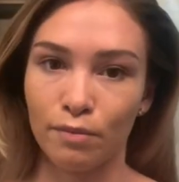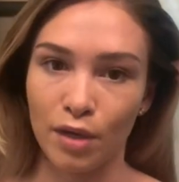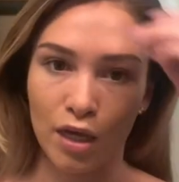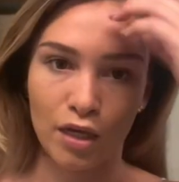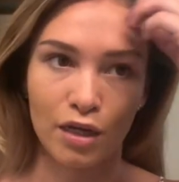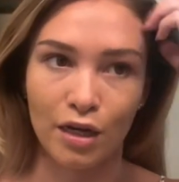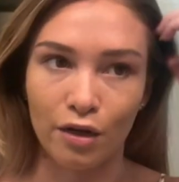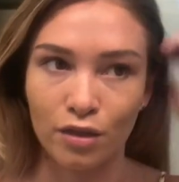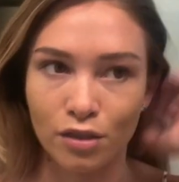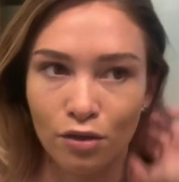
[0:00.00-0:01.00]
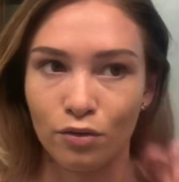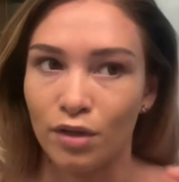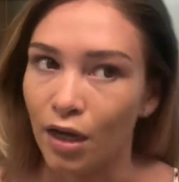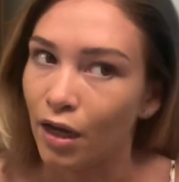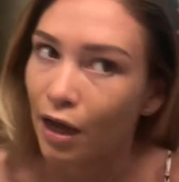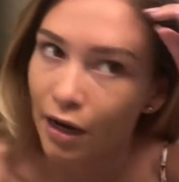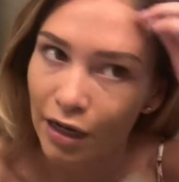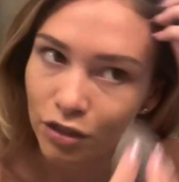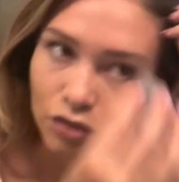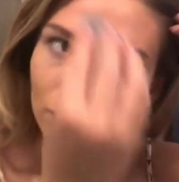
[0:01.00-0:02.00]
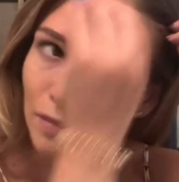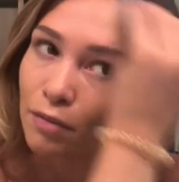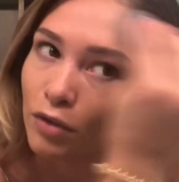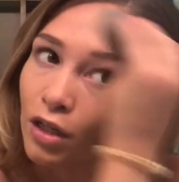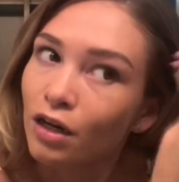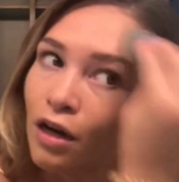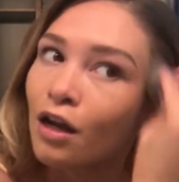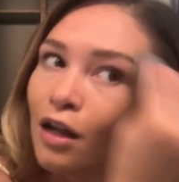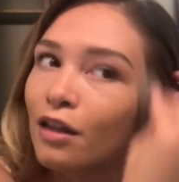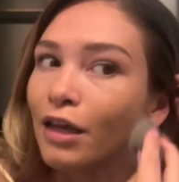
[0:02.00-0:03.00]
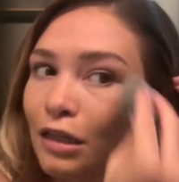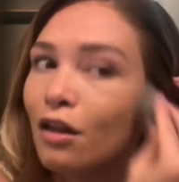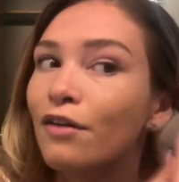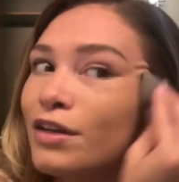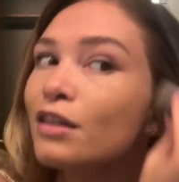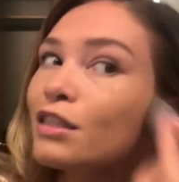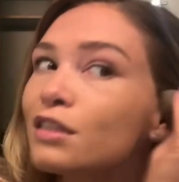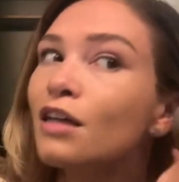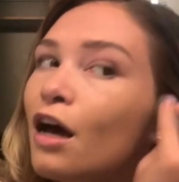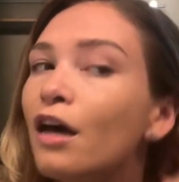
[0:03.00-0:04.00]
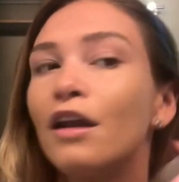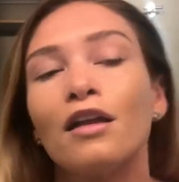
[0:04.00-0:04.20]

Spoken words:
being in Arizona, and I just remember like loving the sun.